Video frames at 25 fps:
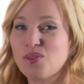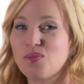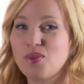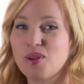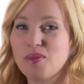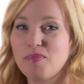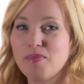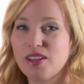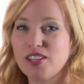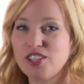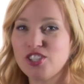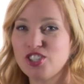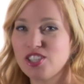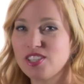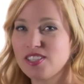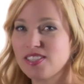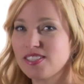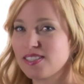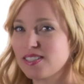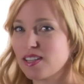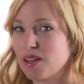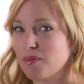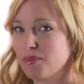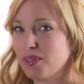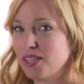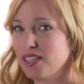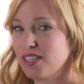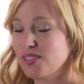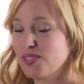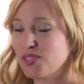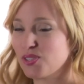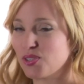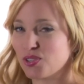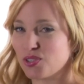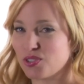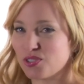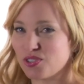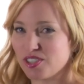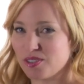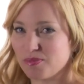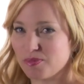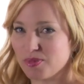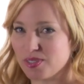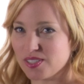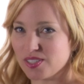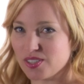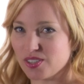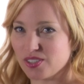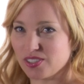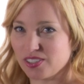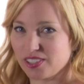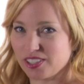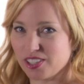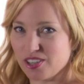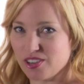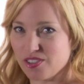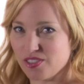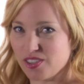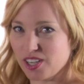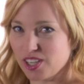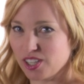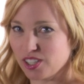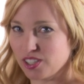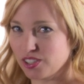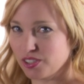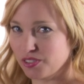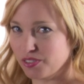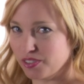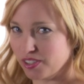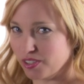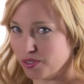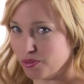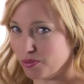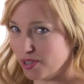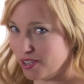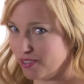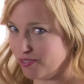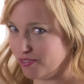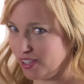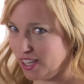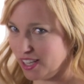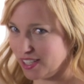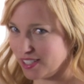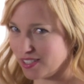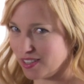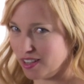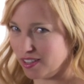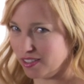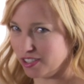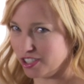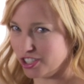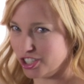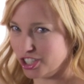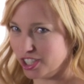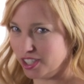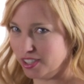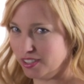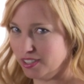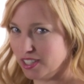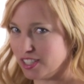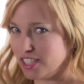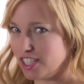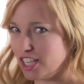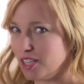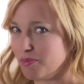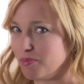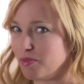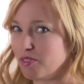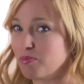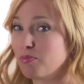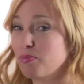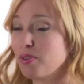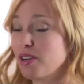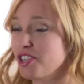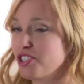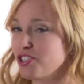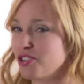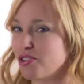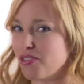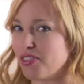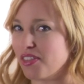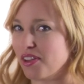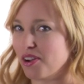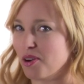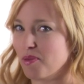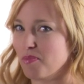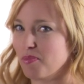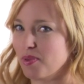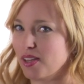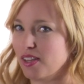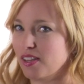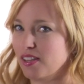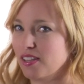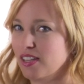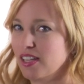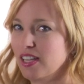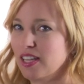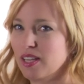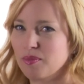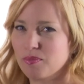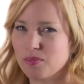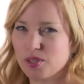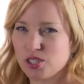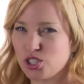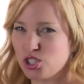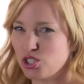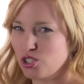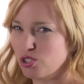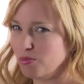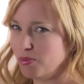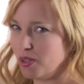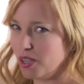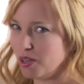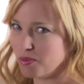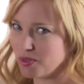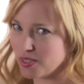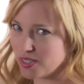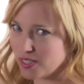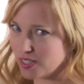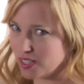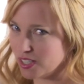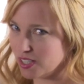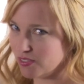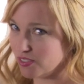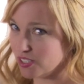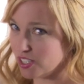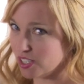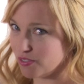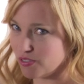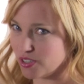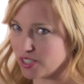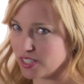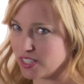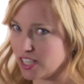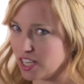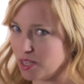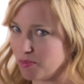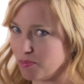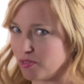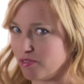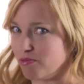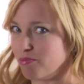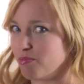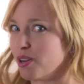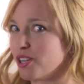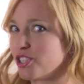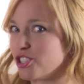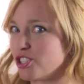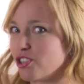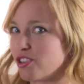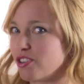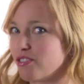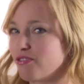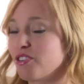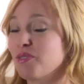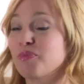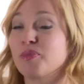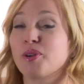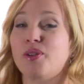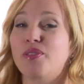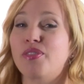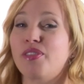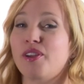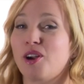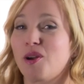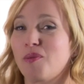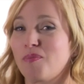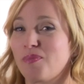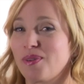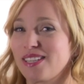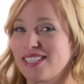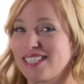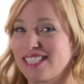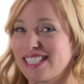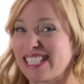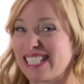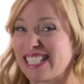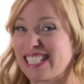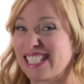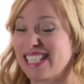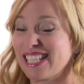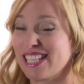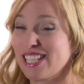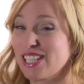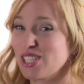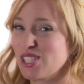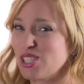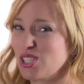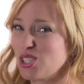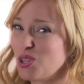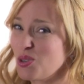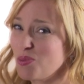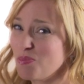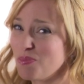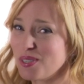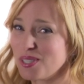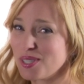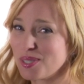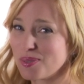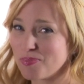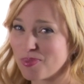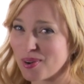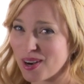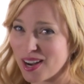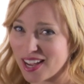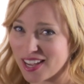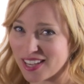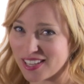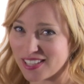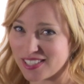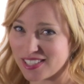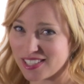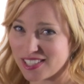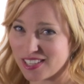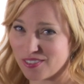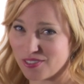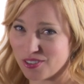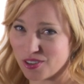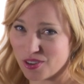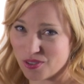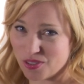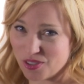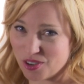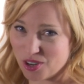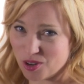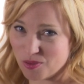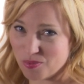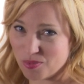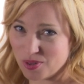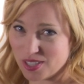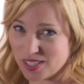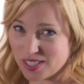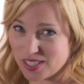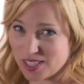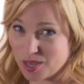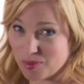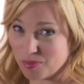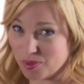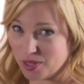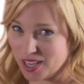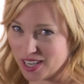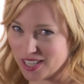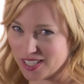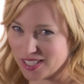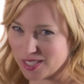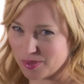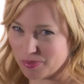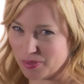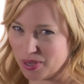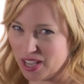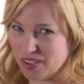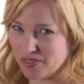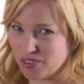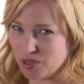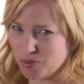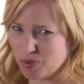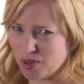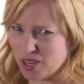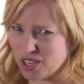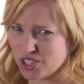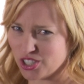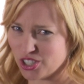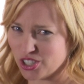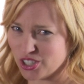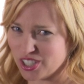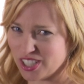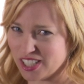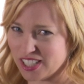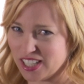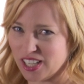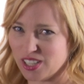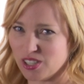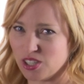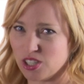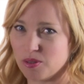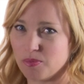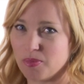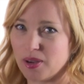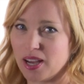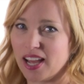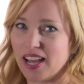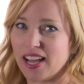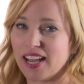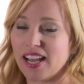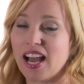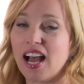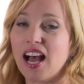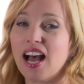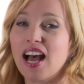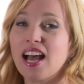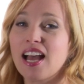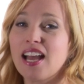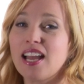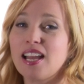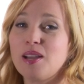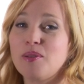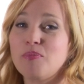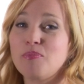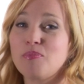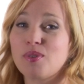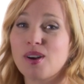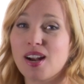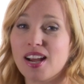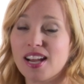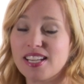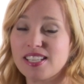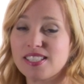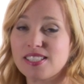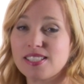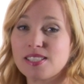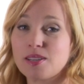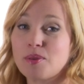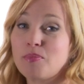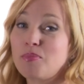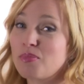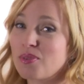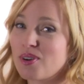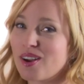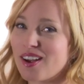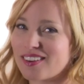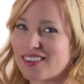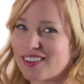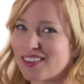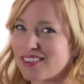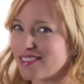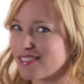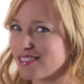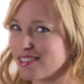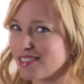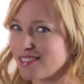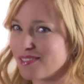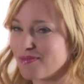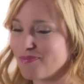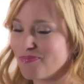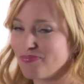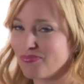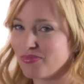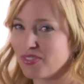We mentioned some Eastern treatments earlier that included reflexology, a type of pressure therapy, but you may receive a different type of pressure from your therapist. Don't be surprised if your therapist applies some heavy pressure to get you to buy high-priced products.